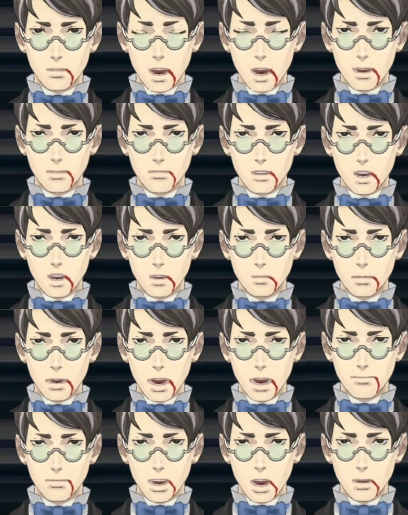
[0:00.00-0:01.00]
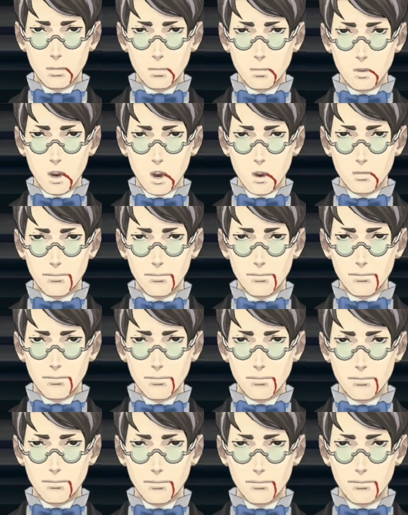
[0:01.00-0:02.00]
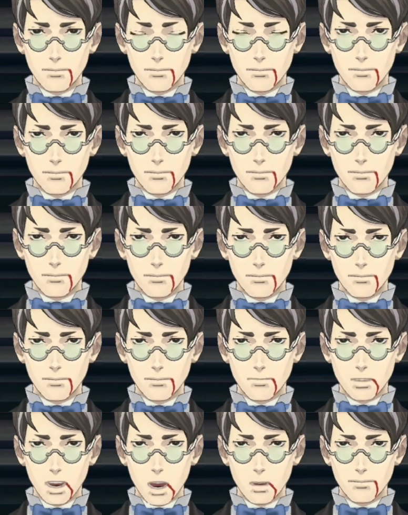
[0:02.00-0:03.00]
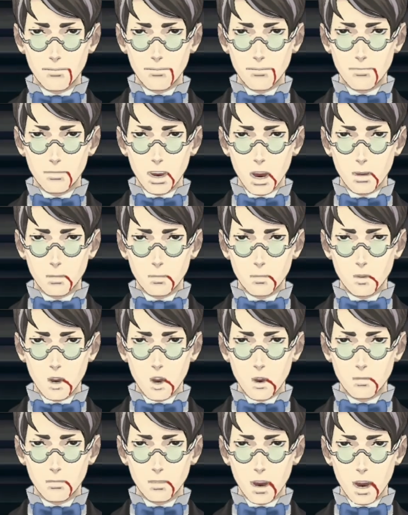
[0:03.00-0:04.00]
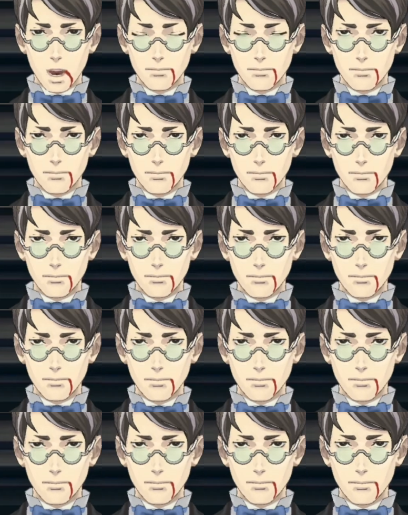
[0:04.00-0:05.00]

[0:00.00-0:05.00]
actually have a rough plan of the restaurant as it was that day. Please, have a look if you'd like to.